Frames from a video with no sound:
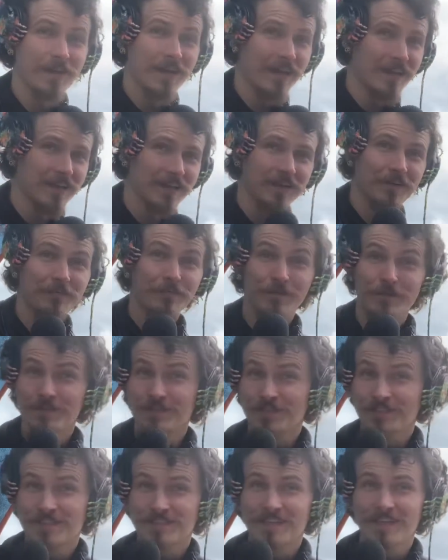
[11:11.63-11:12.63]
and I can
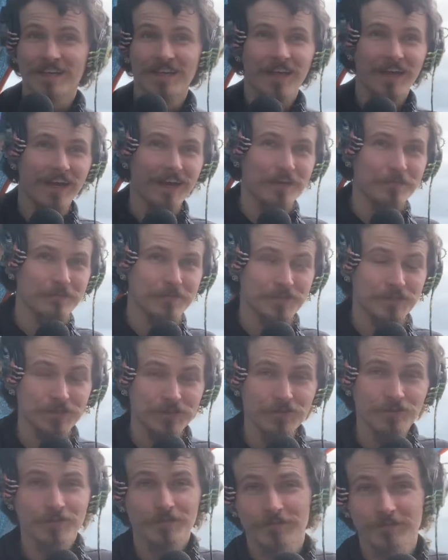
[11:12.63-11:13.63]
officially say I am
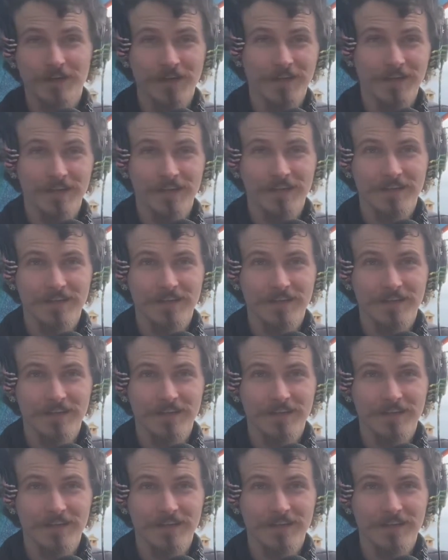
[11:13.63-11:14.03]
certified